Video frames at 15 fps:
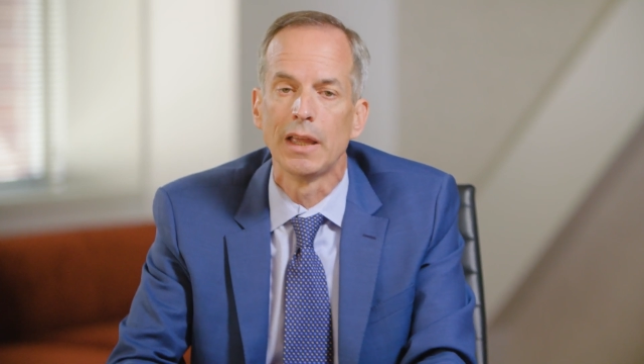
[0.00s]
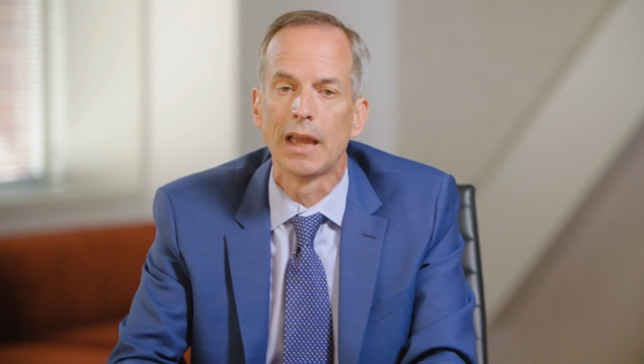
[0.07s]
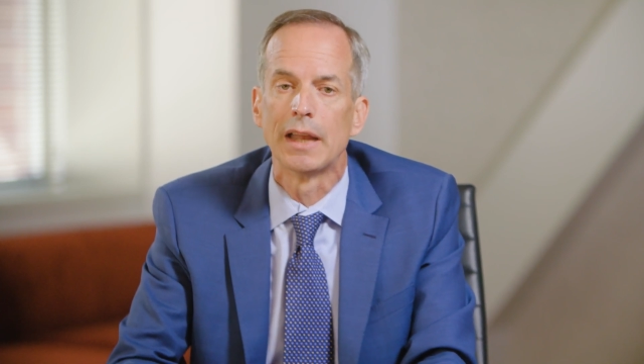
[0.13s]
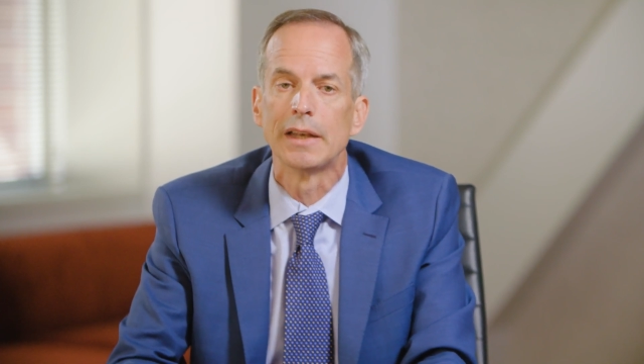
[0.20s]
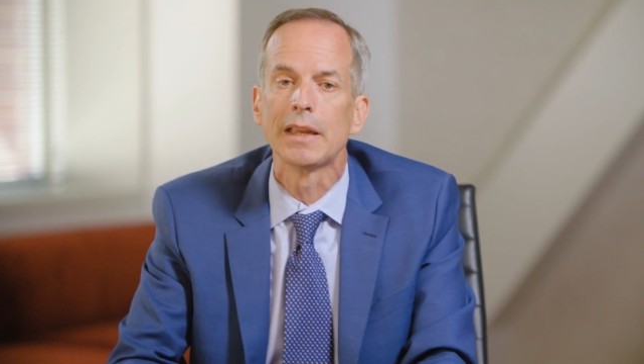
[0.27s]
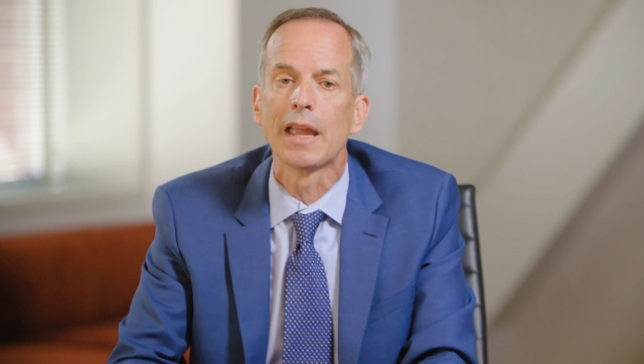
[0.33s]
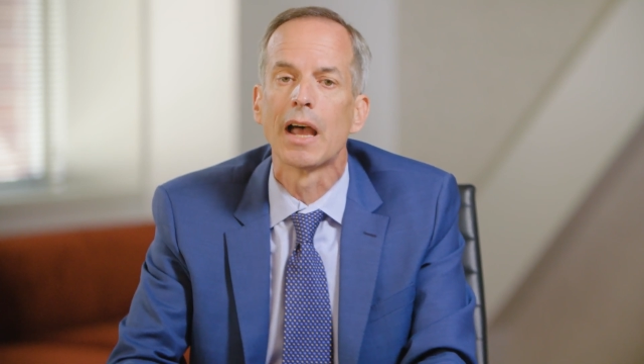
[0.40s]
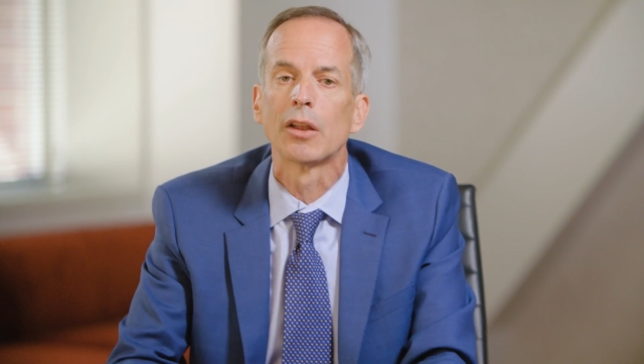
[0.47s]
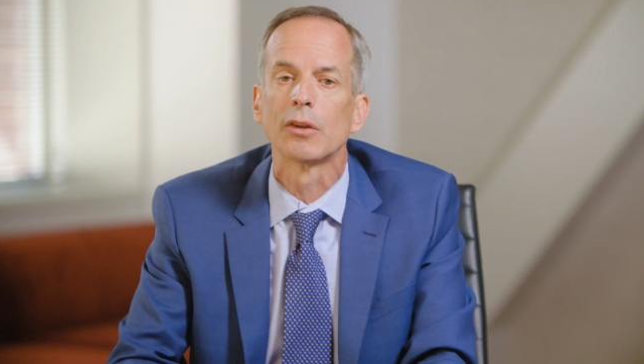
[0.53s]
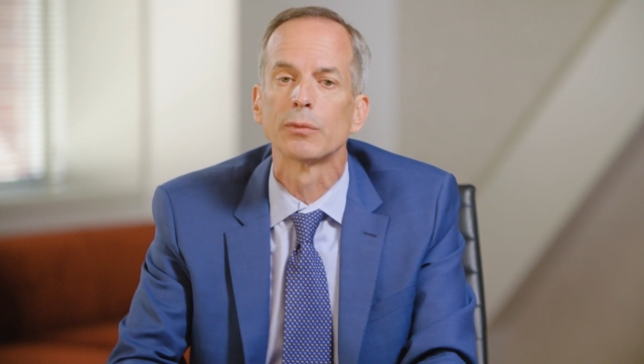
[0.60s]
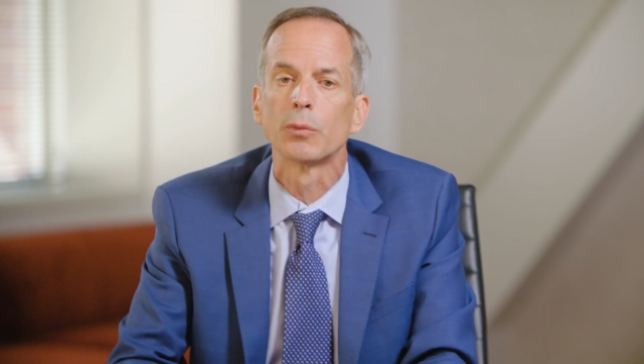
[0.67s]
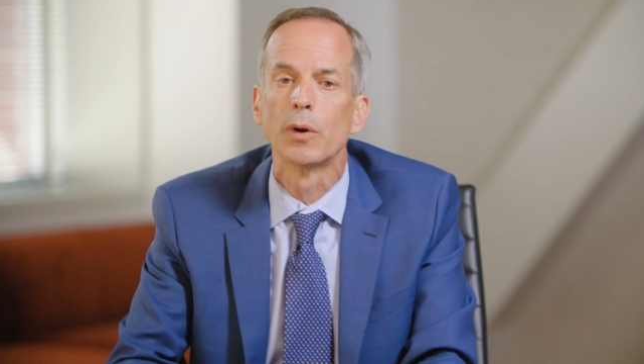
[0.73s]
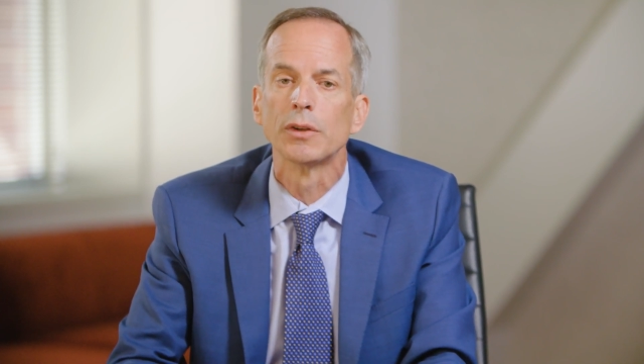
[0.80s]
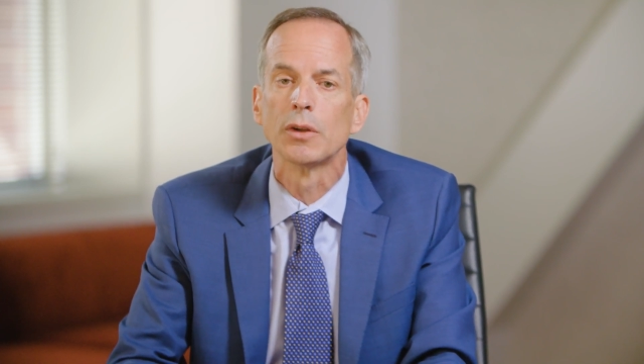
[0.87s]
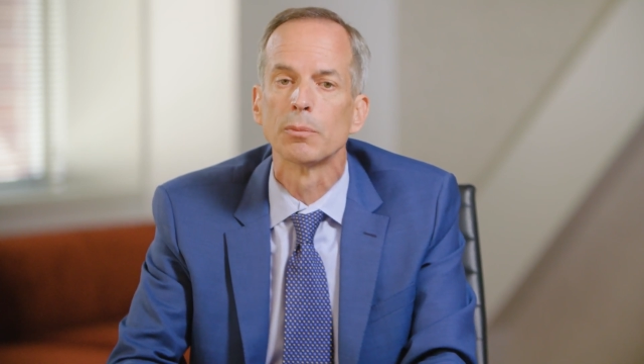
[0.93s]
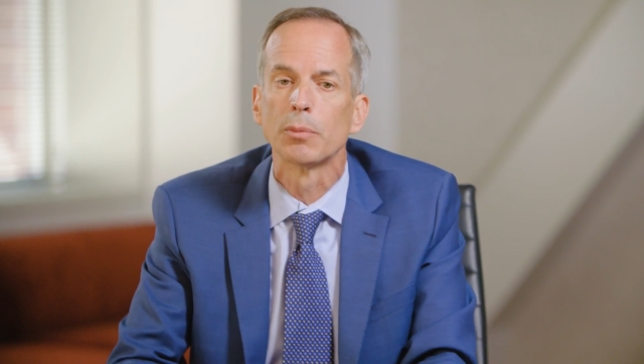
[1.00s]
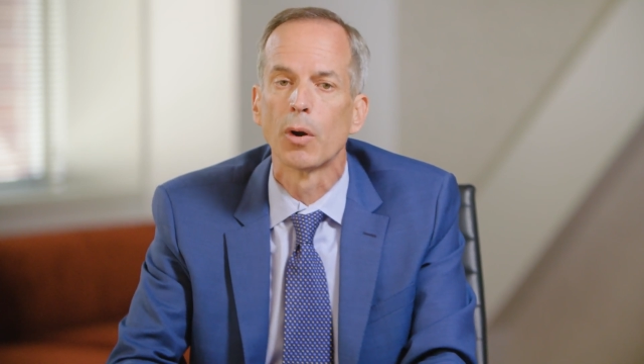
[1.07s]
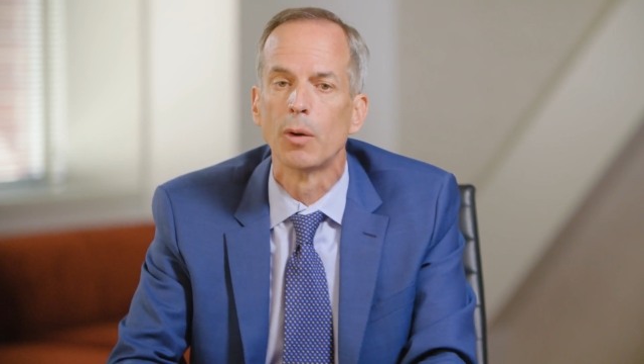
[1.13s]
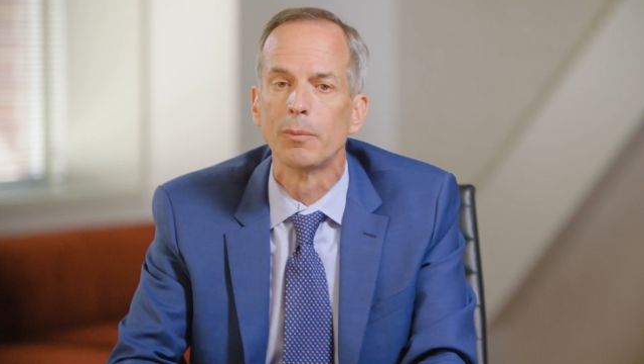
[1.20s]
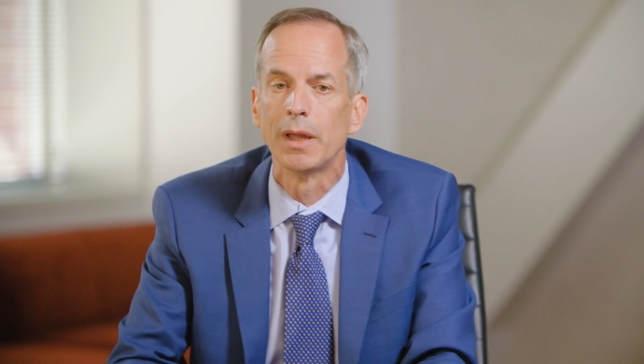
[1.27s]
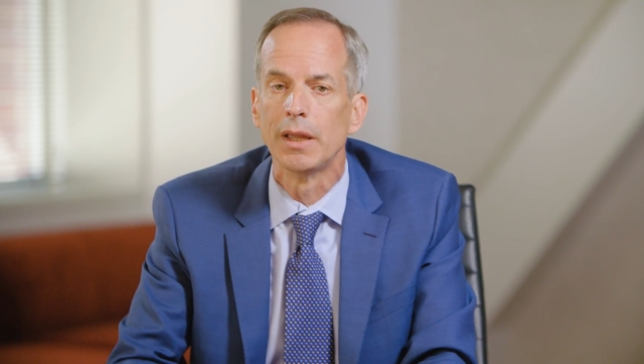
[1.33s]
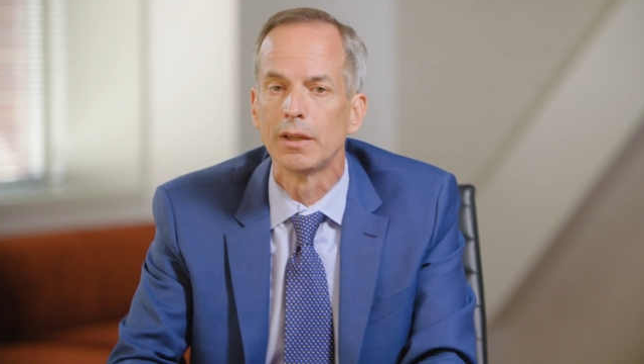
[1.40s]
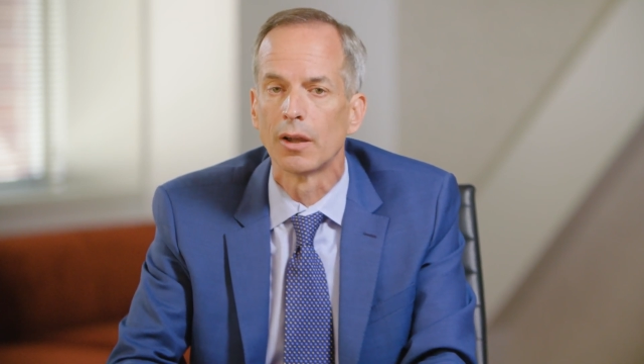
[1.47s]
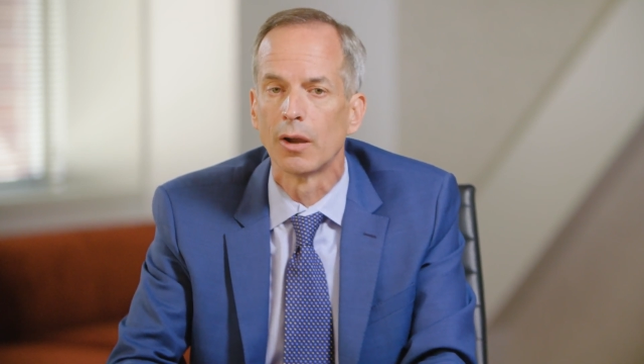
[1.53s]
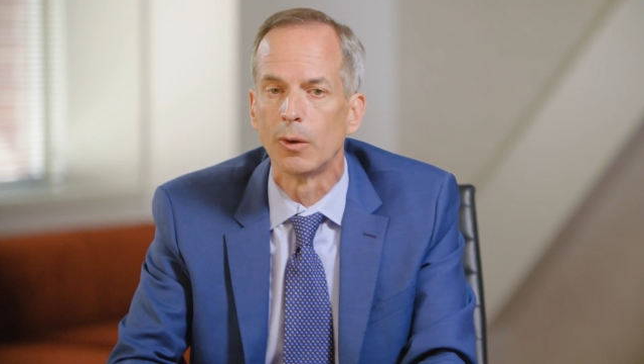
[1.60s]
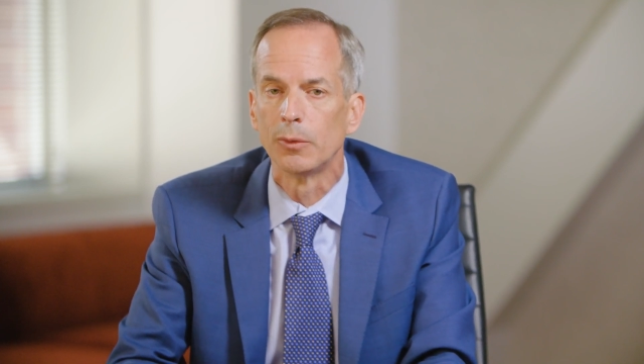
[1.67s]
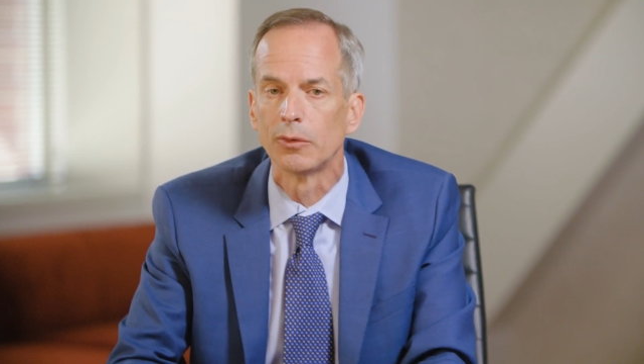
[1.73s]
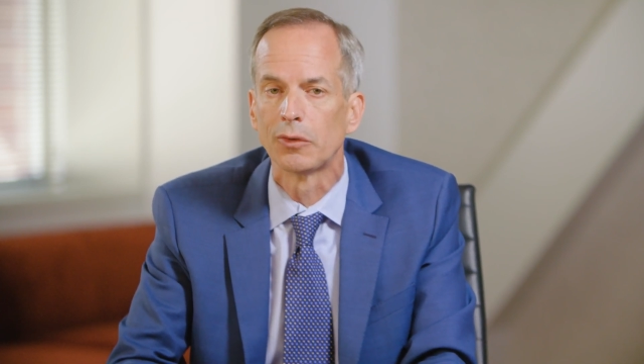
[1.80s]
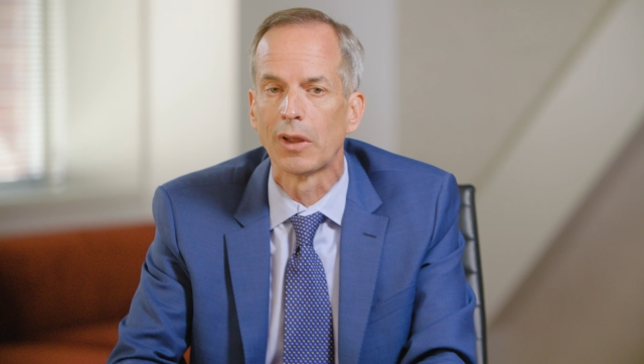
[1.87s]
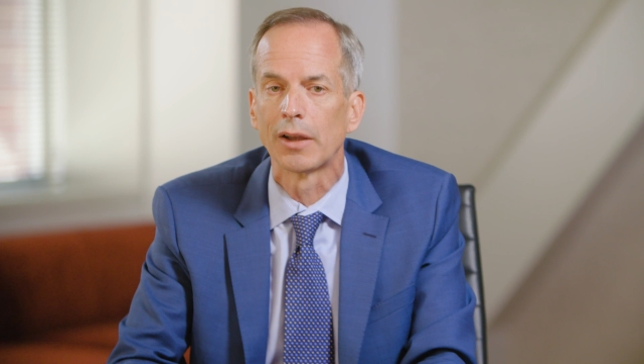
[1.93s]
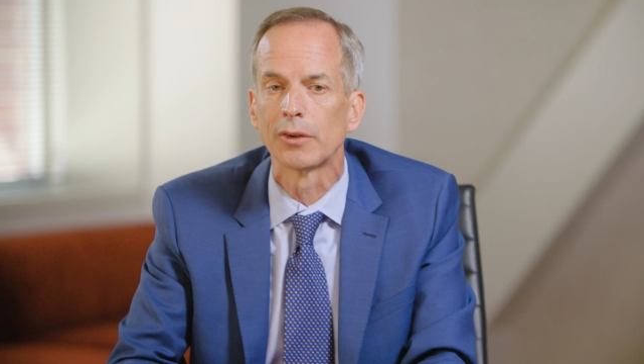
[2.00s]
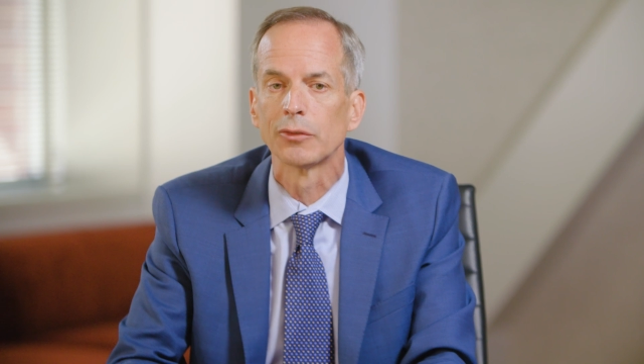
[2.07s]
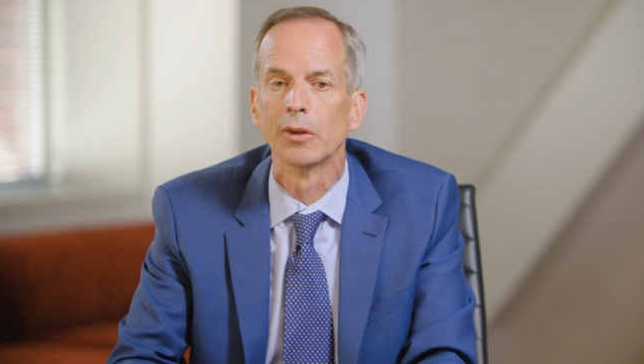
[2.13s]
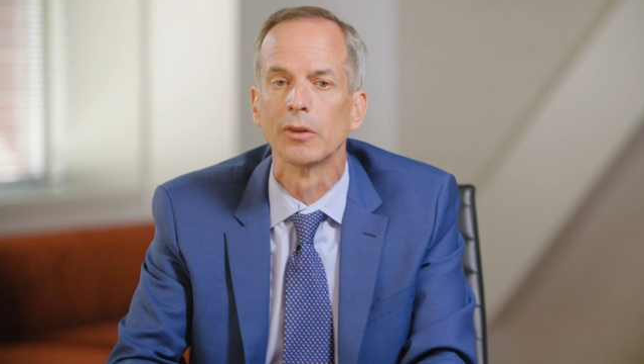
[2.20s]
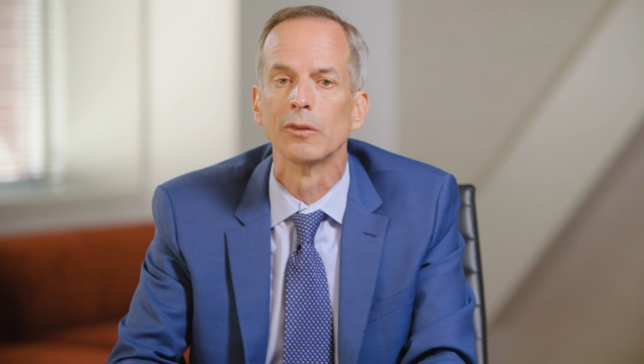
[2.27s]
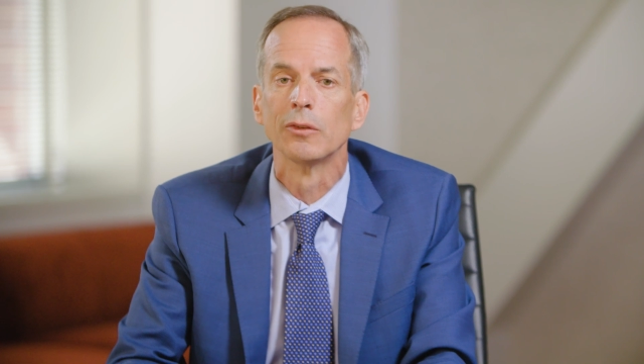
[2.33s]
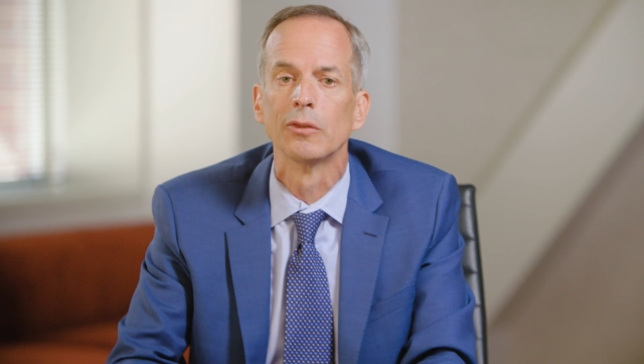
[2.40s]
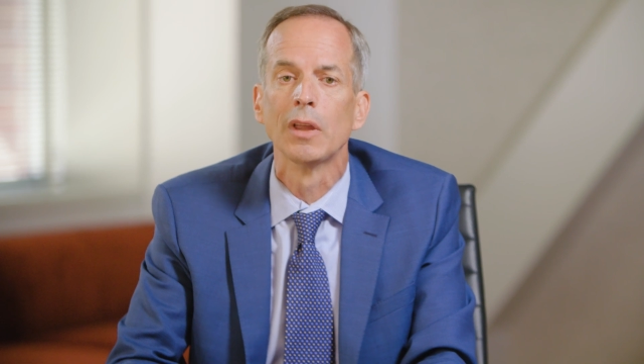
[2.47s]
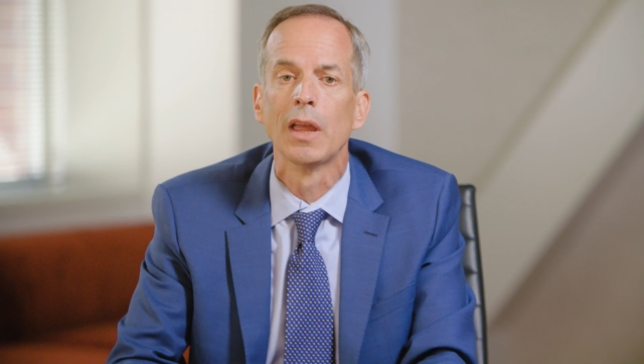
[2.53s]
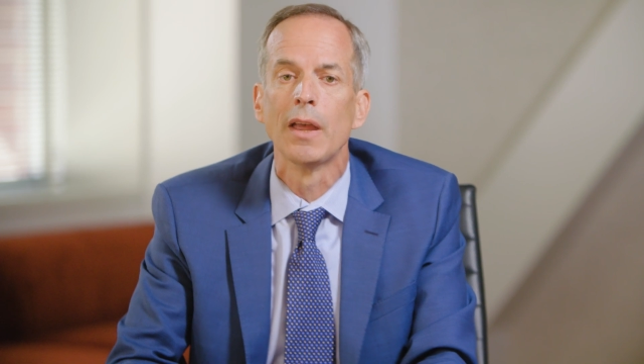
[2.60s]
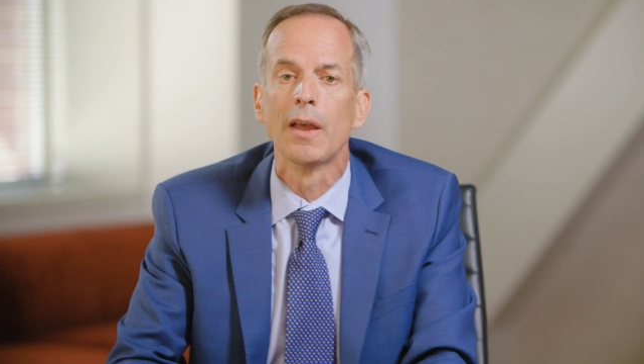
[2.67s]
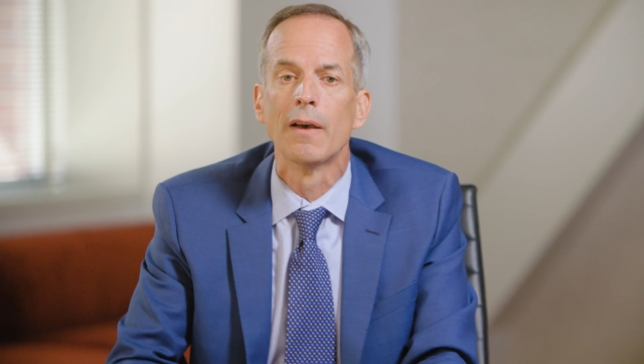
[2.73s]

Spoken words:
at California Probate Code sections